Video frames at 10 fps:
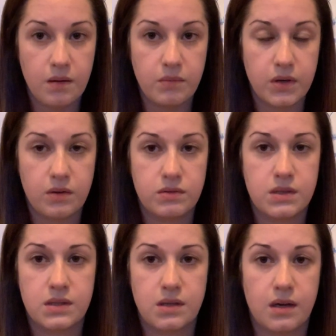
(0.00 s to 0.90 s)
We're going
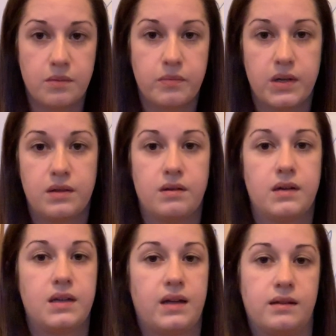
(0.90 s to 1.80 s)
to start with our
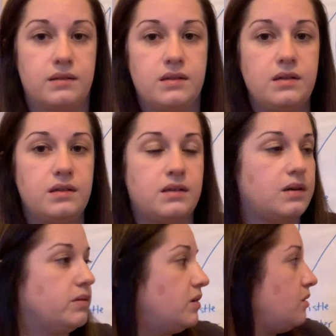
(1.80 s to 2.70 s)
calendar
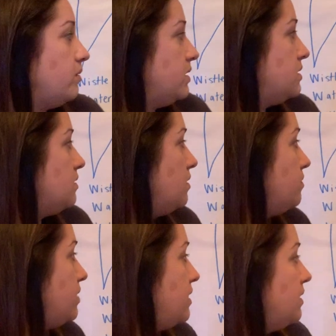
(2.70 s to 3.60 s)
that we always start
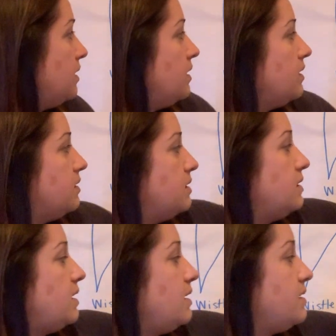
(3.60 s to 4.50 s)
with.
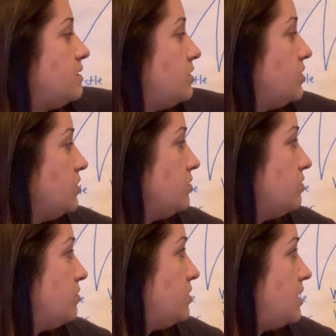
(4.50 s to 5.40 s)
Today is
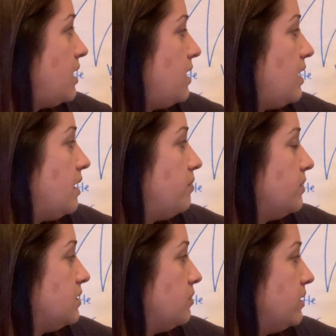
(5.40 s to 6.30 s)
Tuesday,
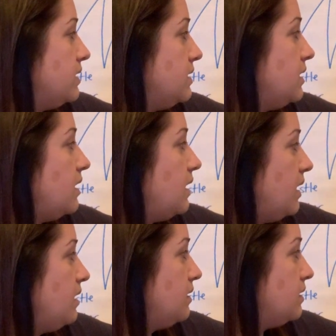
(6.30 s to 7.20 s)
April
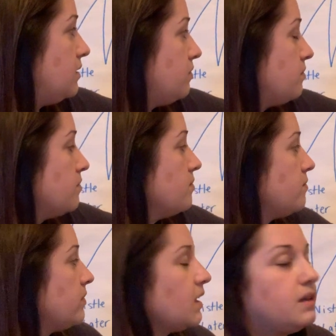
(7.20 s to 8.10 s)
28th.
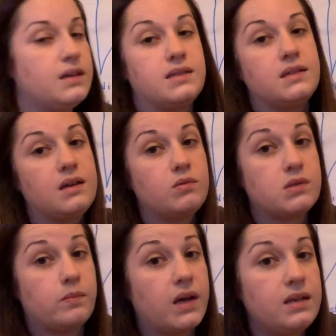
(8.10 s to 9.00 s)
Yesterday
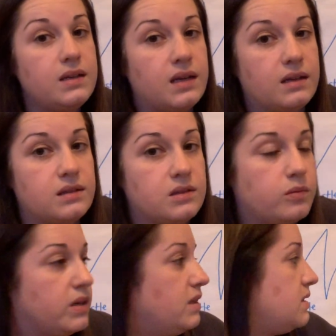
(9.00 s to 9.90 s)
was Monday, the
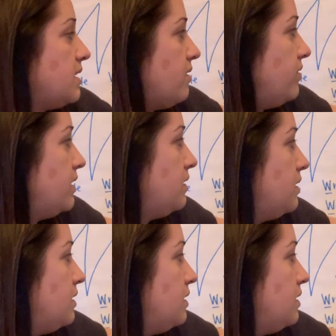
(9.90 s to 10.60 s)
27th.